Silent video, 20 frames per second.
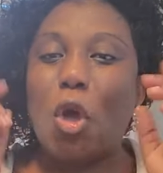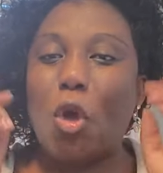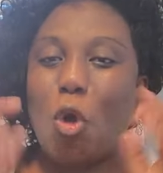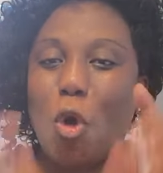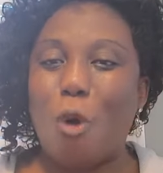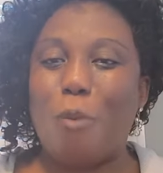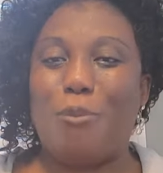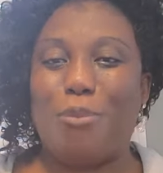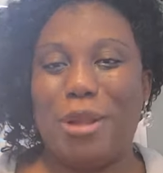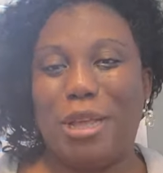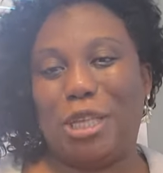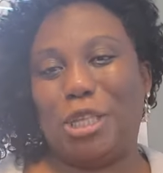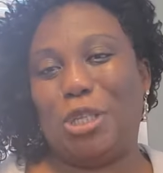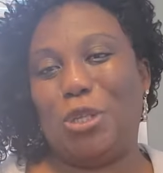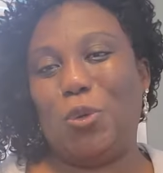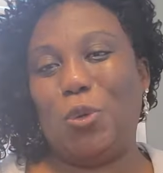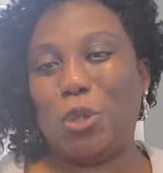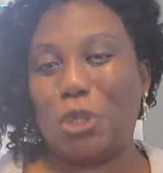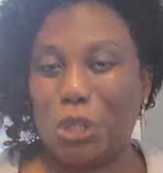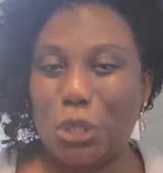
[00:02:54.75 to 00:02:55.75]
god
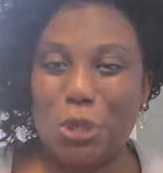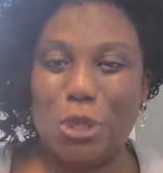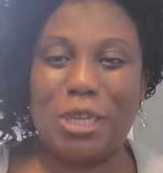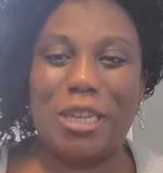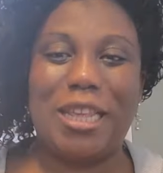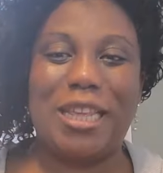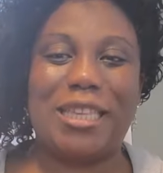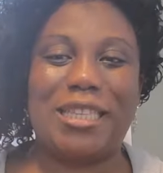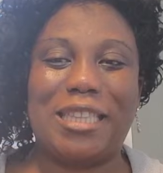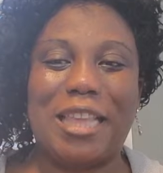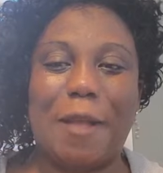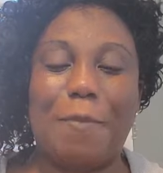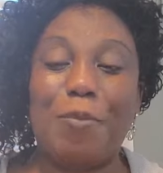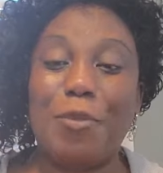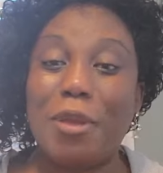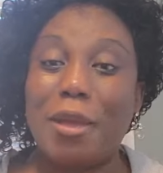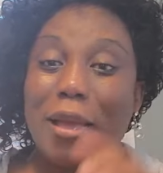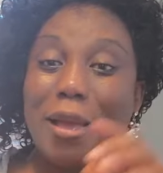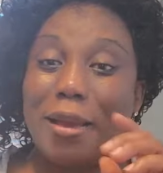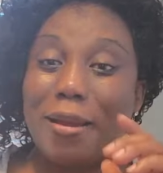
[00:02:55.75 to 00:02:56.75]
bless you see you next time
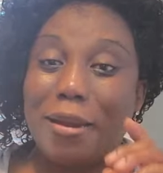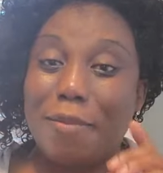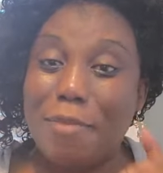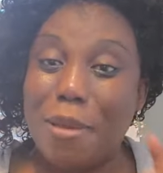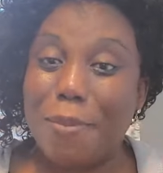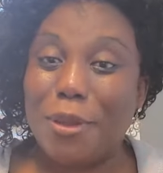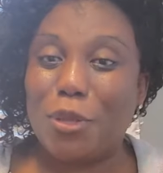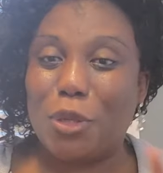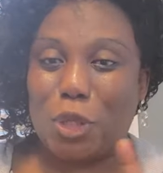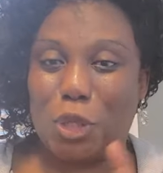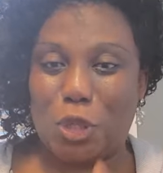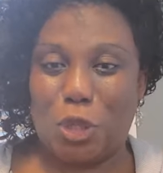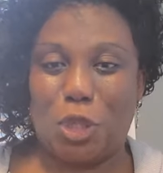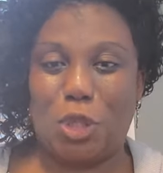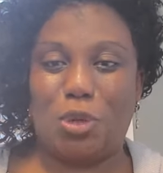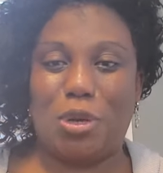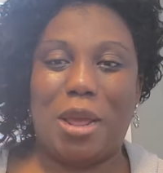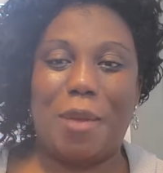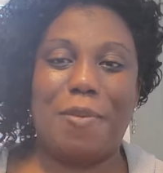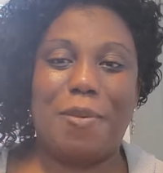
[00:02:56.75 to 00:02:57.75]
remember to
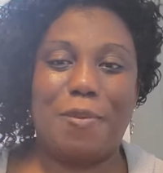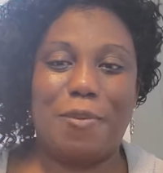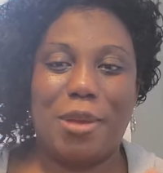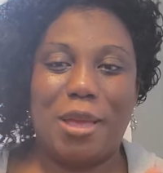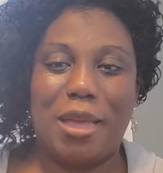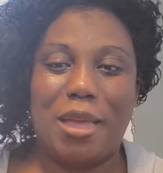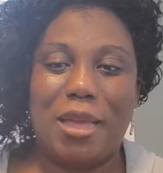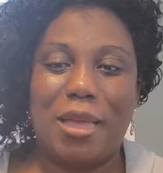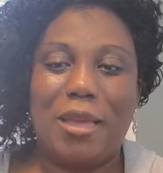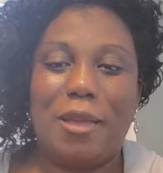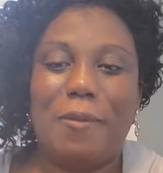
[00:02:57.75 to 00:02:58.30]
subscribe Bye.